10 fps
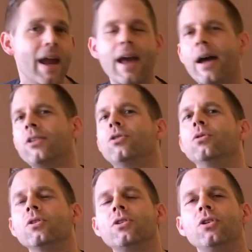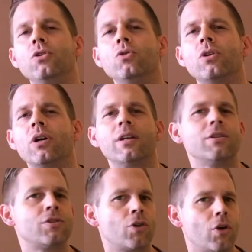AI tools, you can
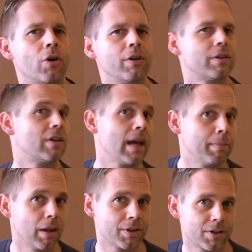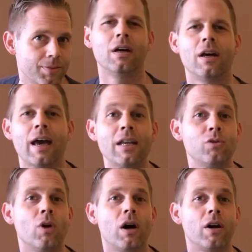turn tables and you
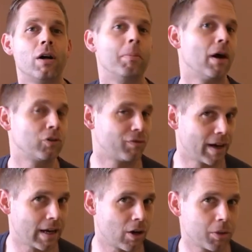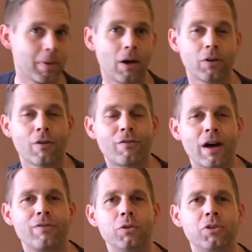are about to find out about
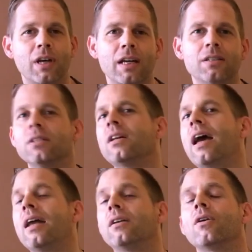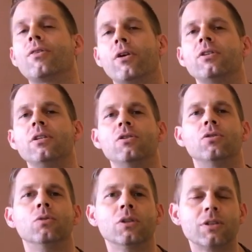5 use cases and 13
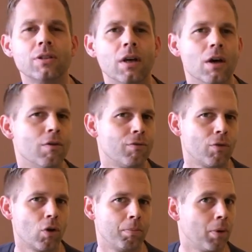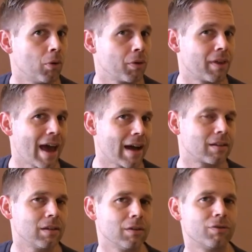tools for both
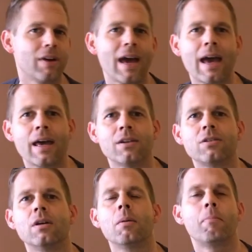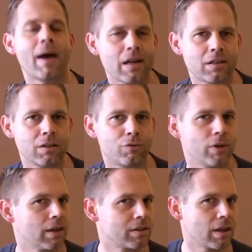active and passive
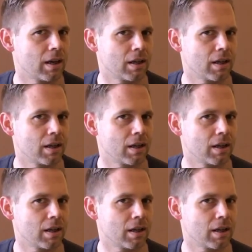real estate